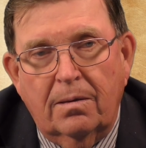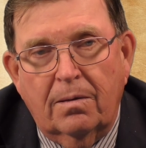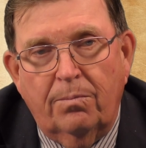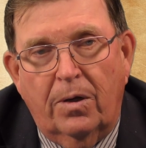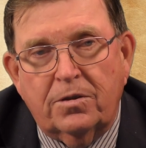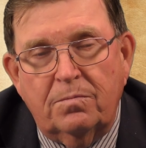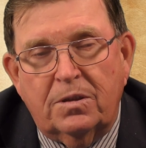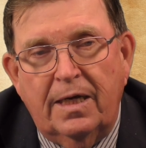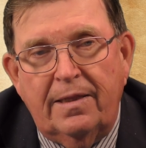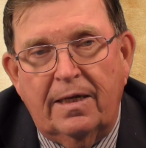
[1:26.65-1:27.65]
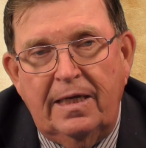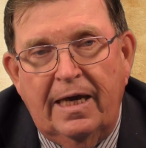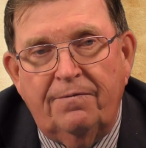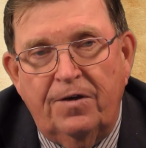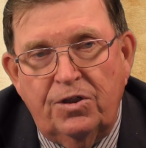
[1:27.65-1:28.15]
Muslims say that he
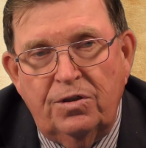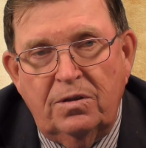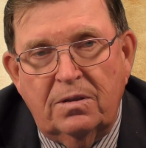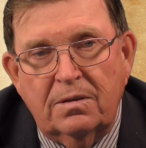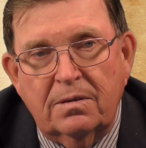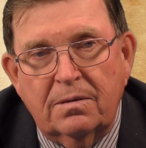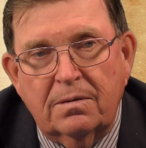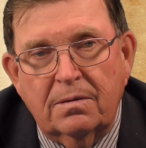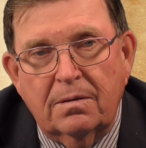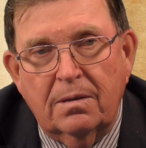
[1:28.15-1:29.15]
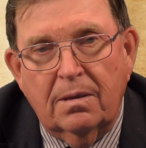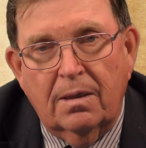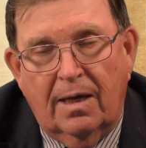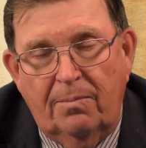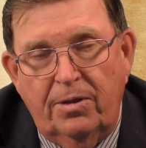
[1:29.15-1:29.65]
had visions.
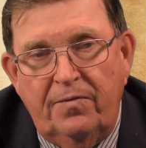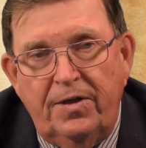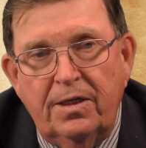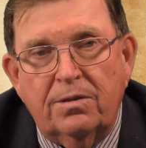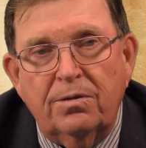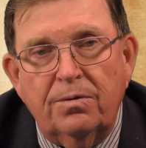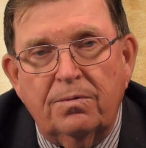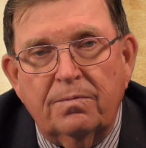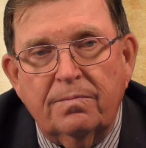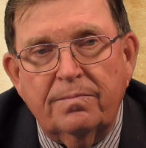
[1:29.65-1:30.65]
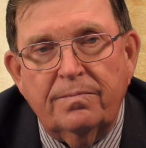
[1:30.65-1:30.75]
I believe he did too.